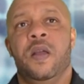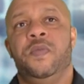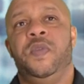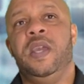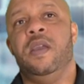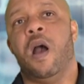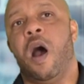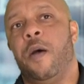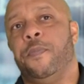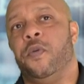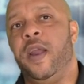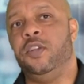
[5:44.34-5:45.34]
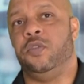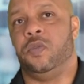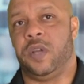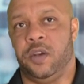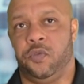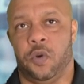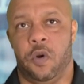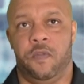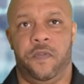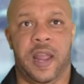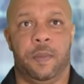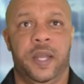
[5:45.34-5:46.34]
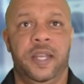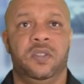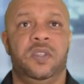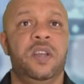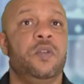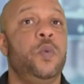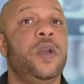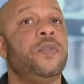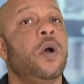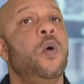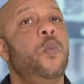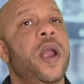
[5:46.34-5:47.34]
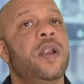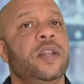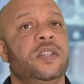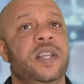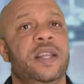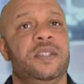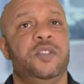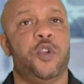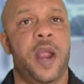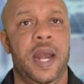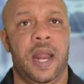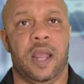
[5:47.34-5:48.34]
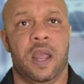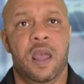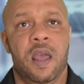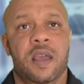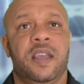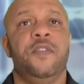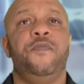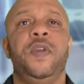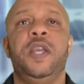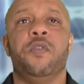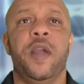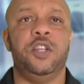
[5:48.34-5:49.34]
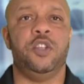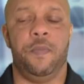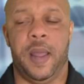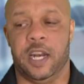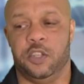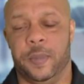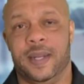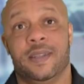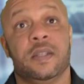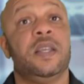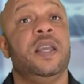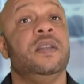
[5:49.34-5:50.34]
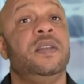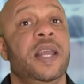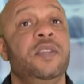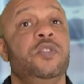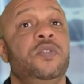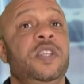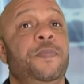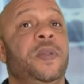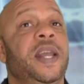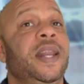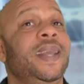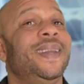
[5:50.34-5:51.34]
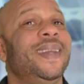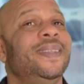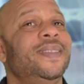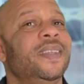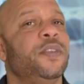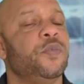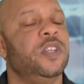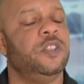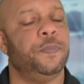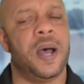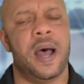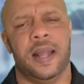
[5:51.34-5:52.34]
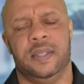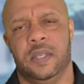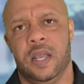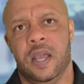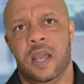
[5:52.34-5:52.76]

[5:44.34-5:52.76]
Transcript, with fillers: The operational control families deal with awareness and training, configuration management, contingency planning and incident response,